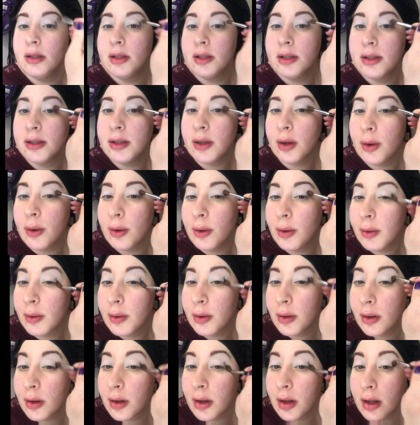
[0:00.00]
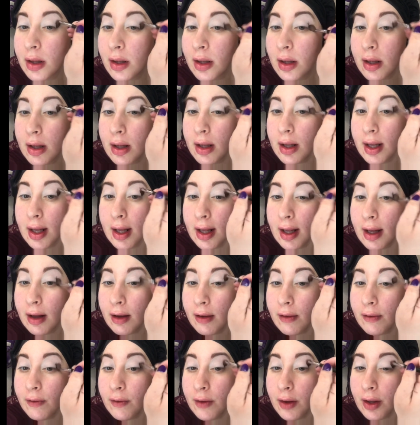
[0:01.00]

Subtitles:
So if